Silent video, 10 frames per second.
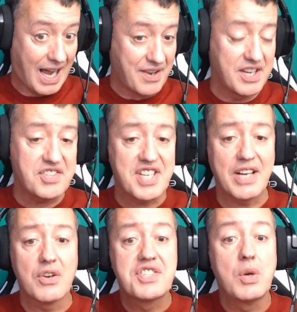And this
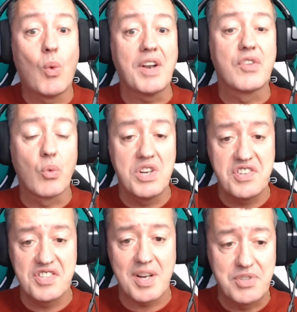technology, one of the
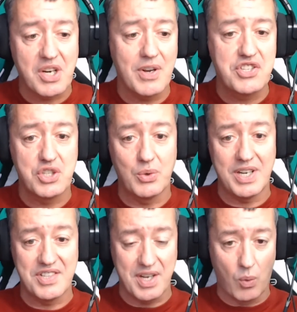reasons I'm showing it to you
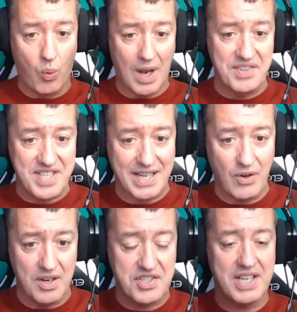is that one
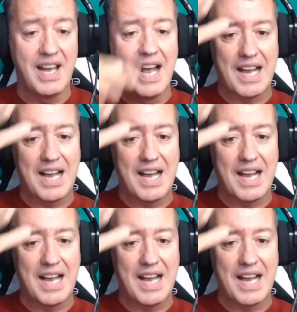technology